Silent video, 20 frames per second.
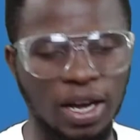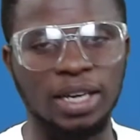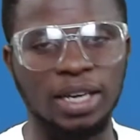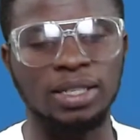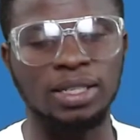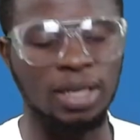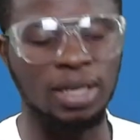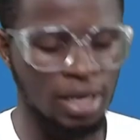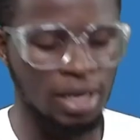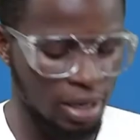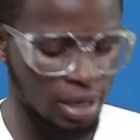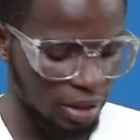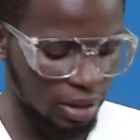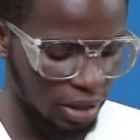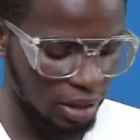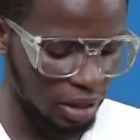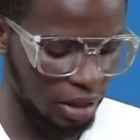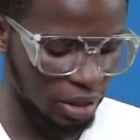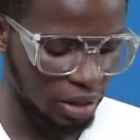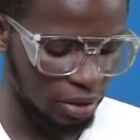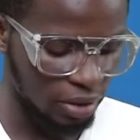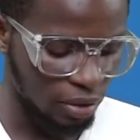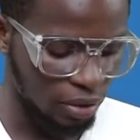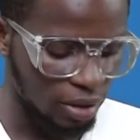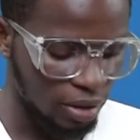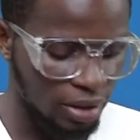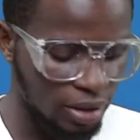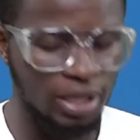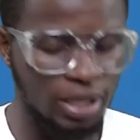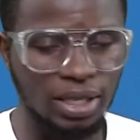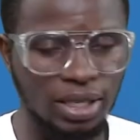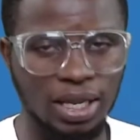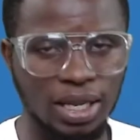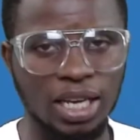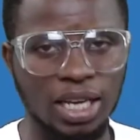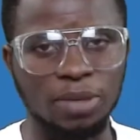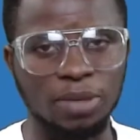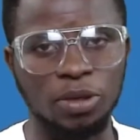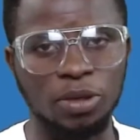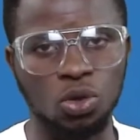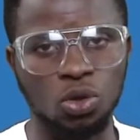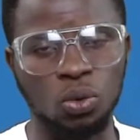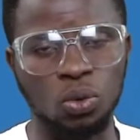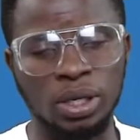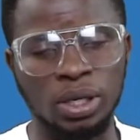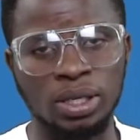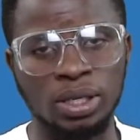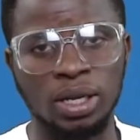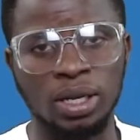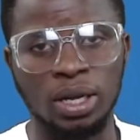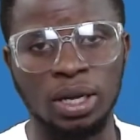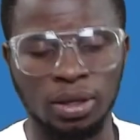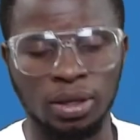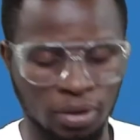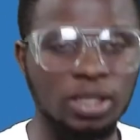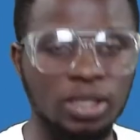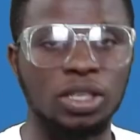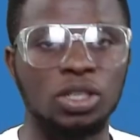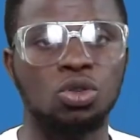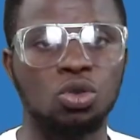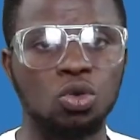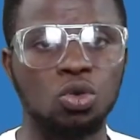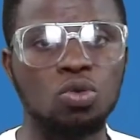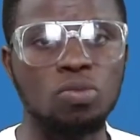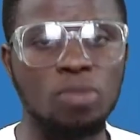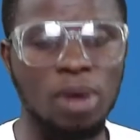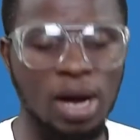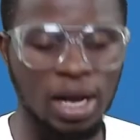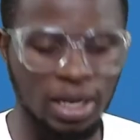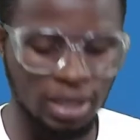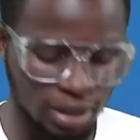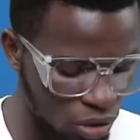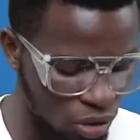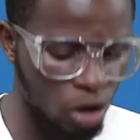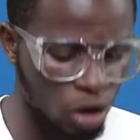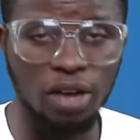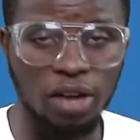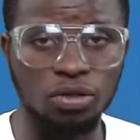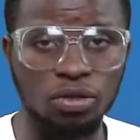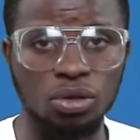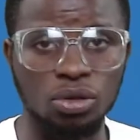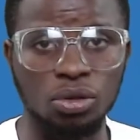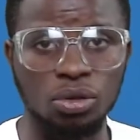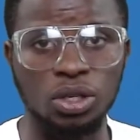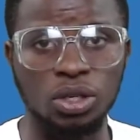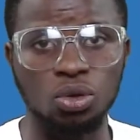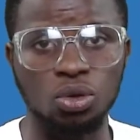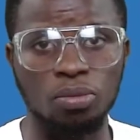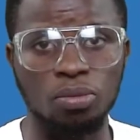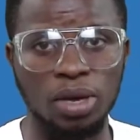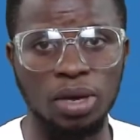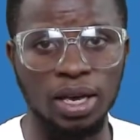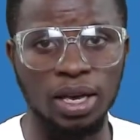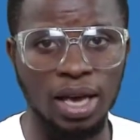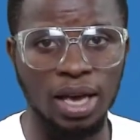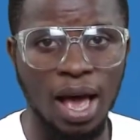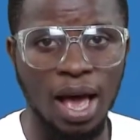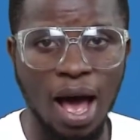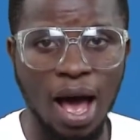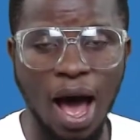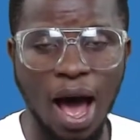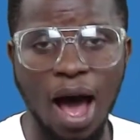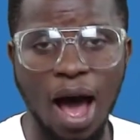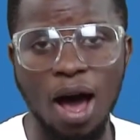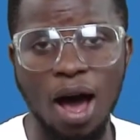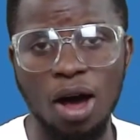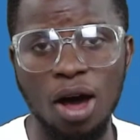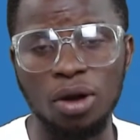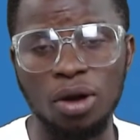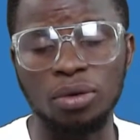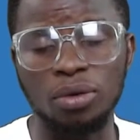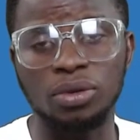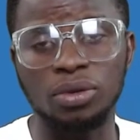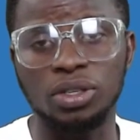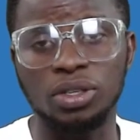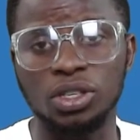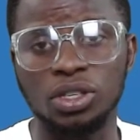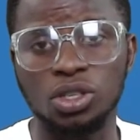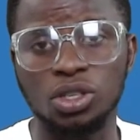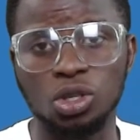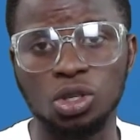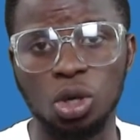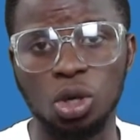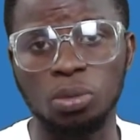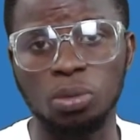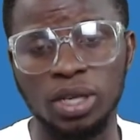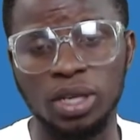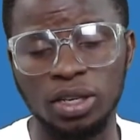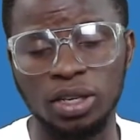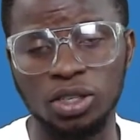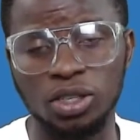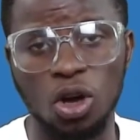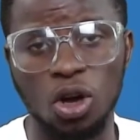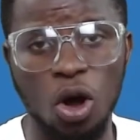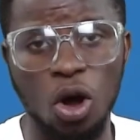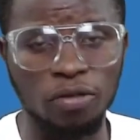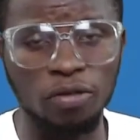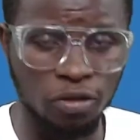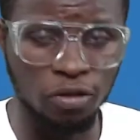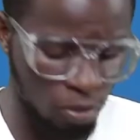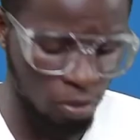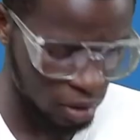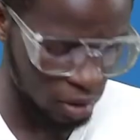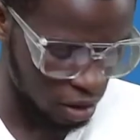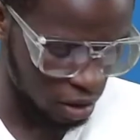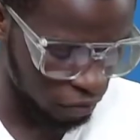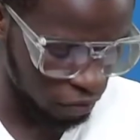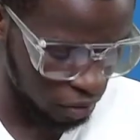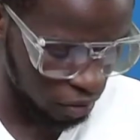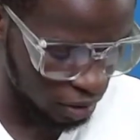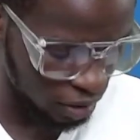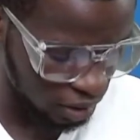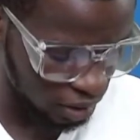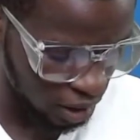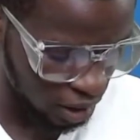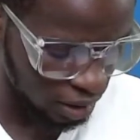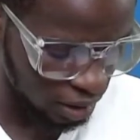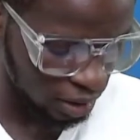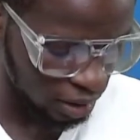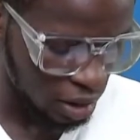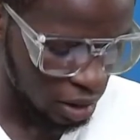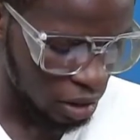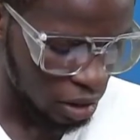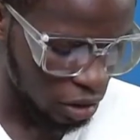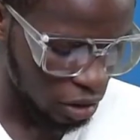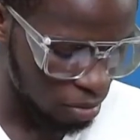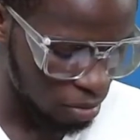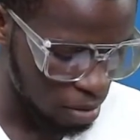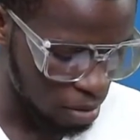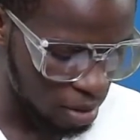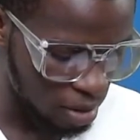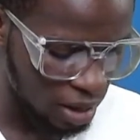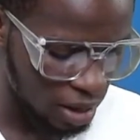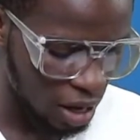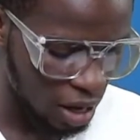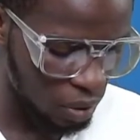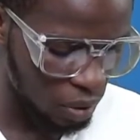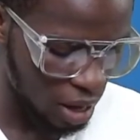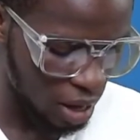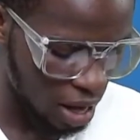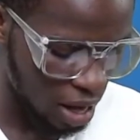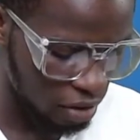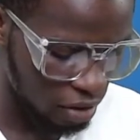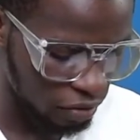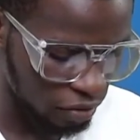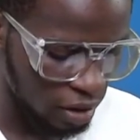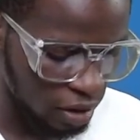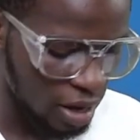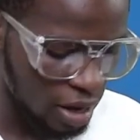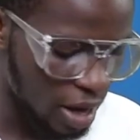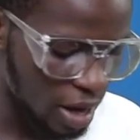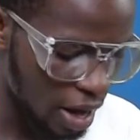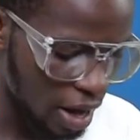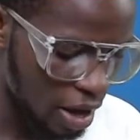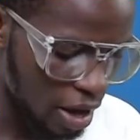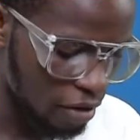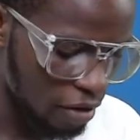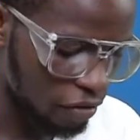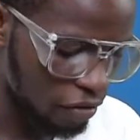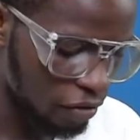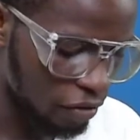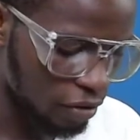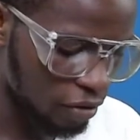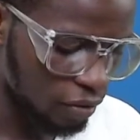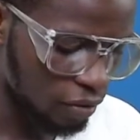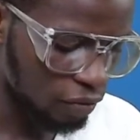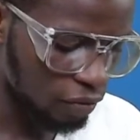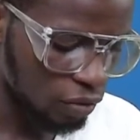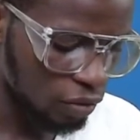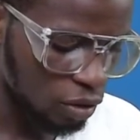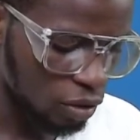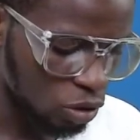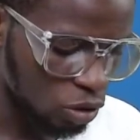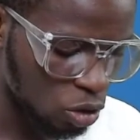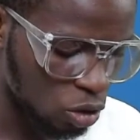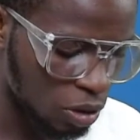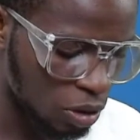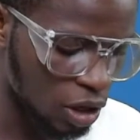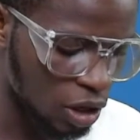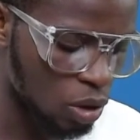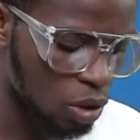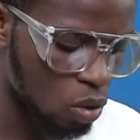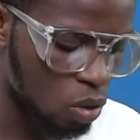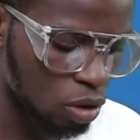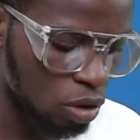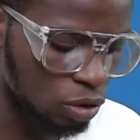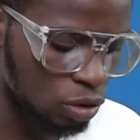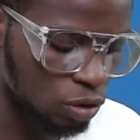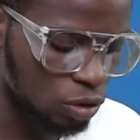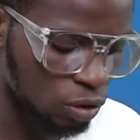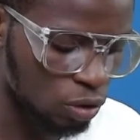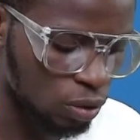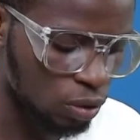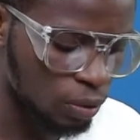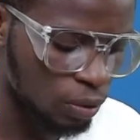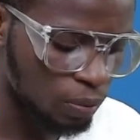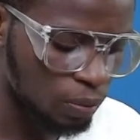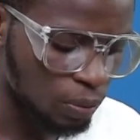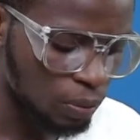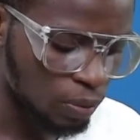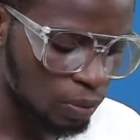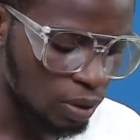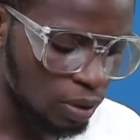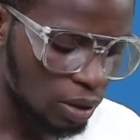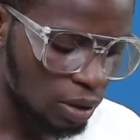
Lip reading: find the distance between the two masses, all you just have to do is to make r the subject of the formula. For instance, remember that we have F to be equal to